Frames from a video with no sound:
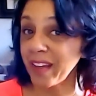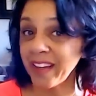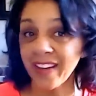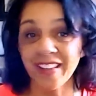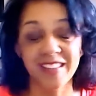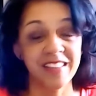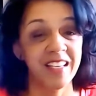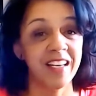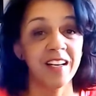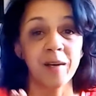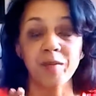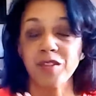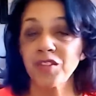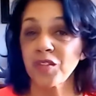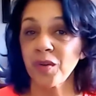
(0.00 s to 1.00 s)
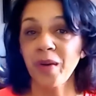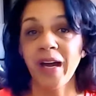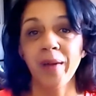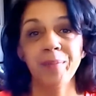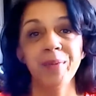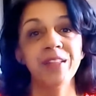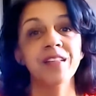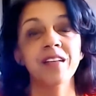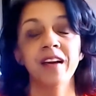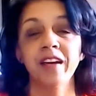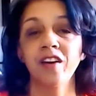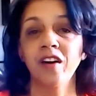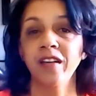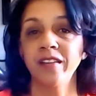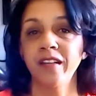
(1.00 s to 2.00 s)
like I said, I'm so happy
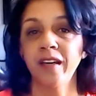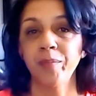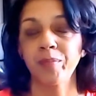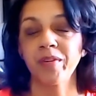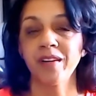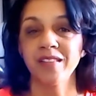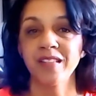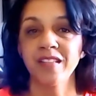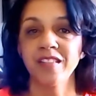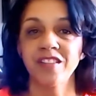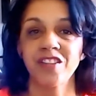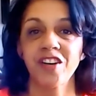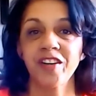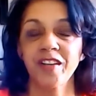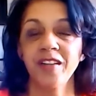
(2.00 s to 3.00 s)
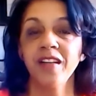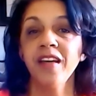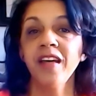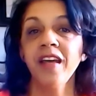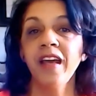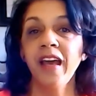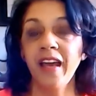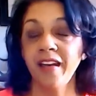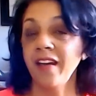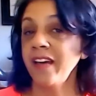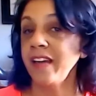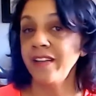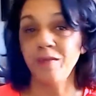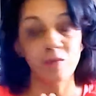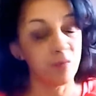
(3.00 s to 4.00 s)
that I got that process started
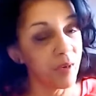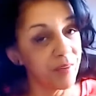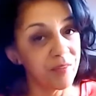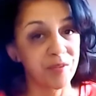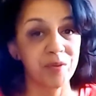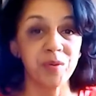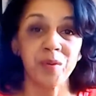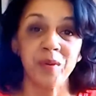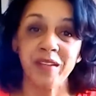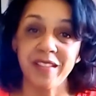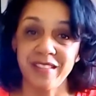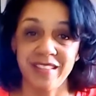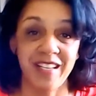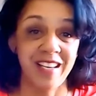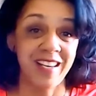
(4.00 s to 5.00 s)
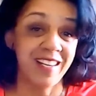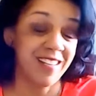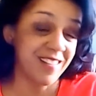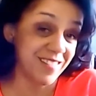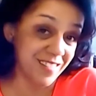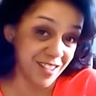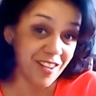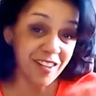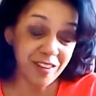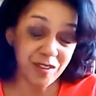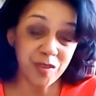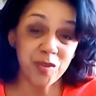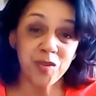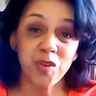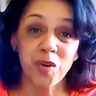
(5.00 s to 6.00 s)
and I went through it and
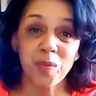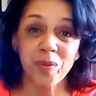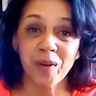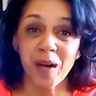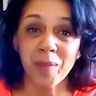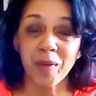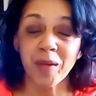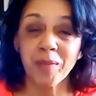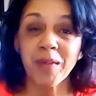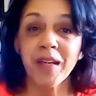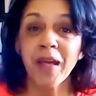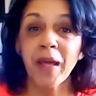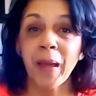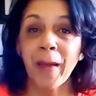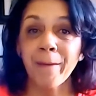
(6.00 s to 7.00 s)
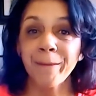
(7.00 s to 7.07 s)
got through no problem.